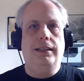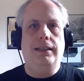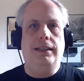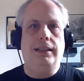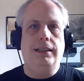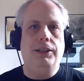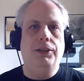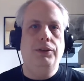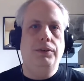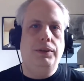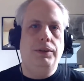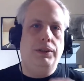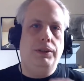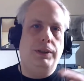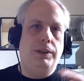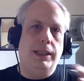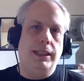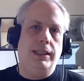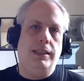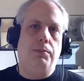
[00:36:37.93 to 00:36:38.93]
you you
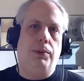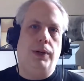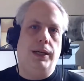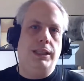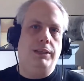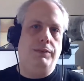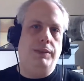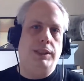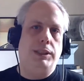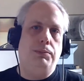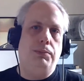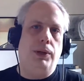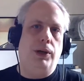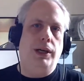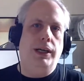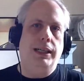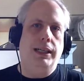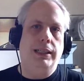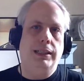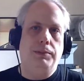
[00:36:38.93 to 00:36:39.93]
get the breadth of
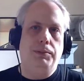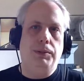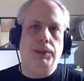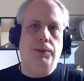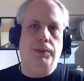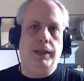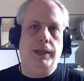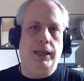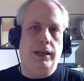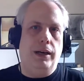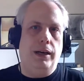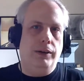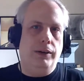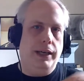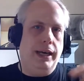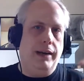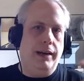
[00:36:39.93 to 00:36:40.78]
experience between okay,